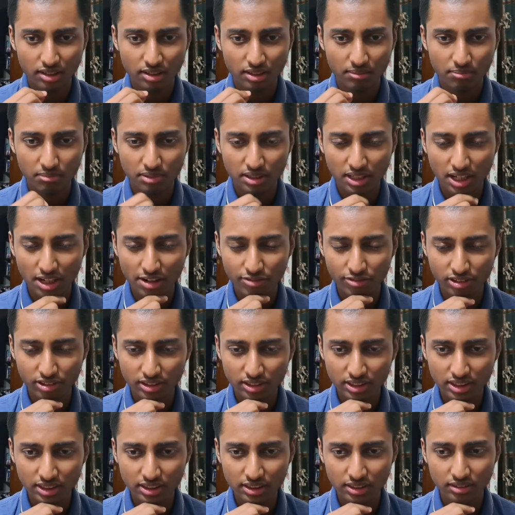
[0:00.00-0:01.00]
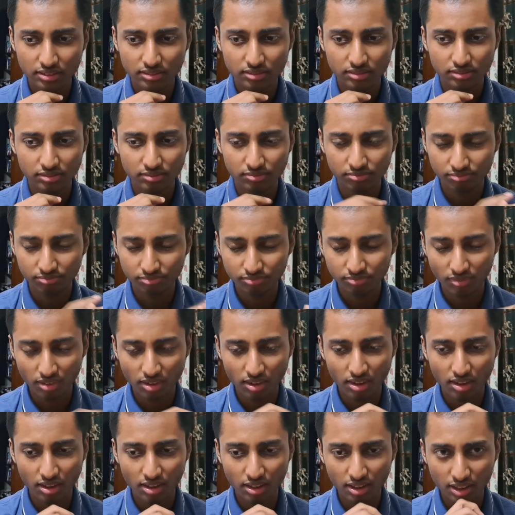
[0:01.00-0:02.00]
But after the
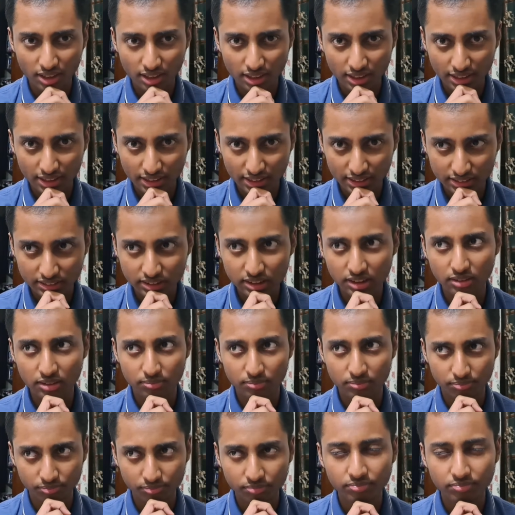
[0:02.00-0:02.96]
exam